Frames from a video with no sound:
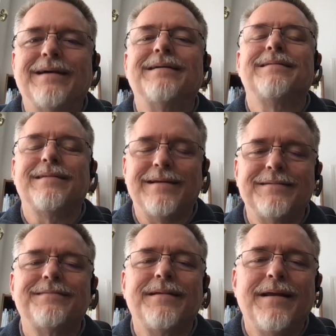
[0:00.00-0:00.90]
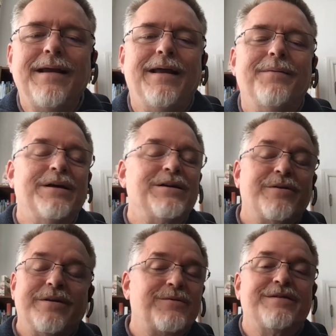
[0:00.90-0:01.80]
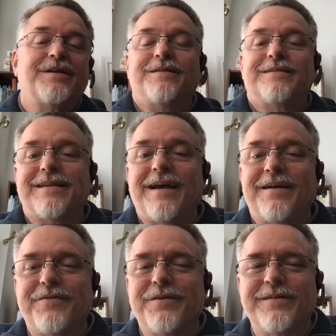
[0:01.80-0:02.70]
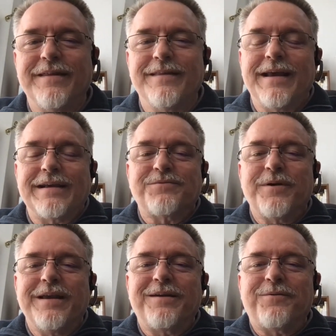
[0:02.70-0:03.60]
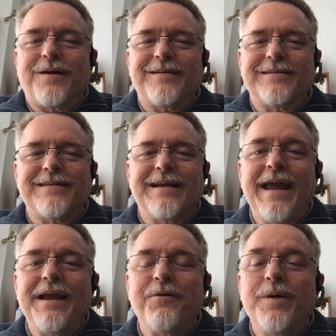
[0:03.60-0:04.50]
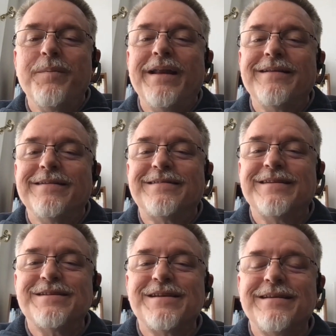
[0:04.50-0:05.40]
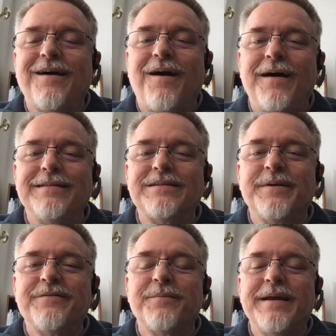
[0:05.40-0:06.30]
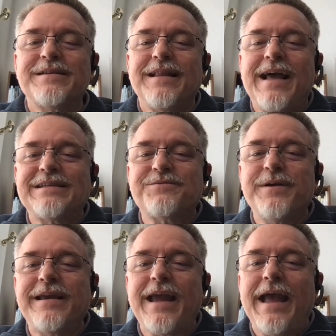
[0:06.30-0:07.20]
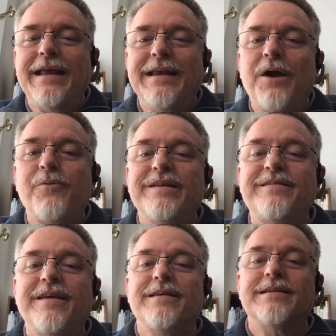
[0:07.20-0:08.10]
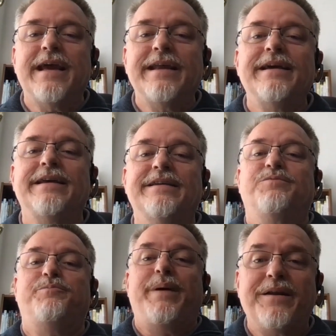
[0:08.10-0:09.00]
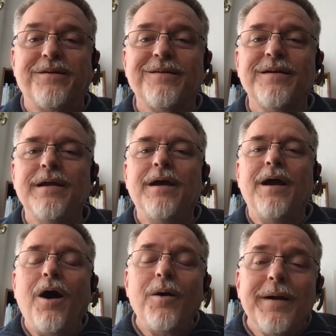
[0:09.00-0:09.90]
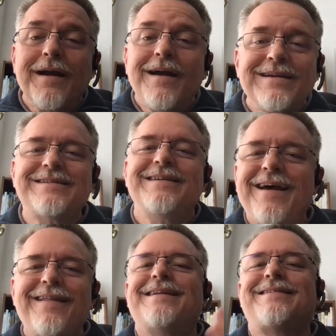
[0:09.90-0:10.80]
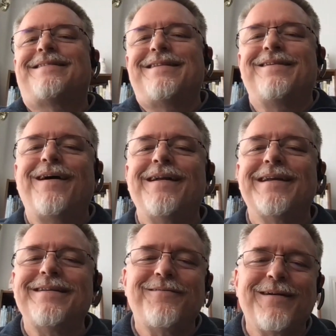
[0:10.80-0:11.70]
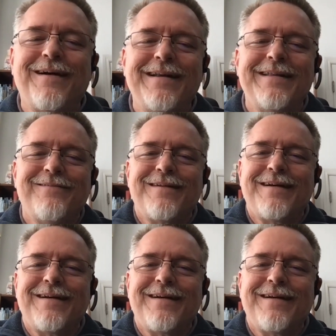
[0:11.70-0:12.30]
Yeah, yeah. And measuring the results. Yeah, if you see the next week where it's like, hey, we made a decision on some information last week and now we see the data is better. Oh my gosh, yeah, you're on it. We're on